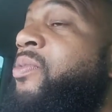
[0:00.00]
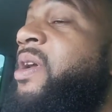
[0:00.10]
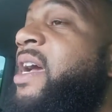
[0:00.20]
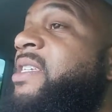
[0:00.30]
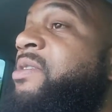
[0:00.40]

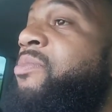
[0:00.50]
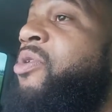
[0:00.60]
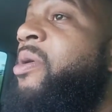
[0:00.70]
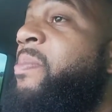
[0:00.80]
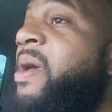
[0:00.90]
We got some
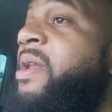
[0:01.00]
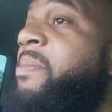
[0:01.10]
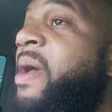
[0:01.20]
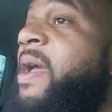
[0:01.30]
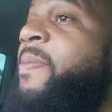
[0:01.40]
more, the
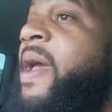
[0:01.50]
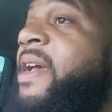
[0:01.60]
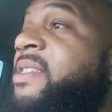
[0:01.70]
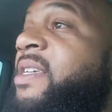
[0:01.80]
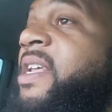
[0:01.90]

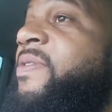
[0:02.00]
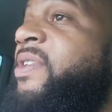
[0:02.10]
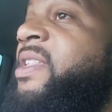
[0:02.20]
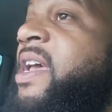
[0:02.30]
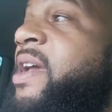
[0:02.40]
backpacks and
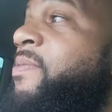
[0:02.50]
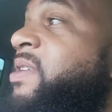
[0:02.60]
everything.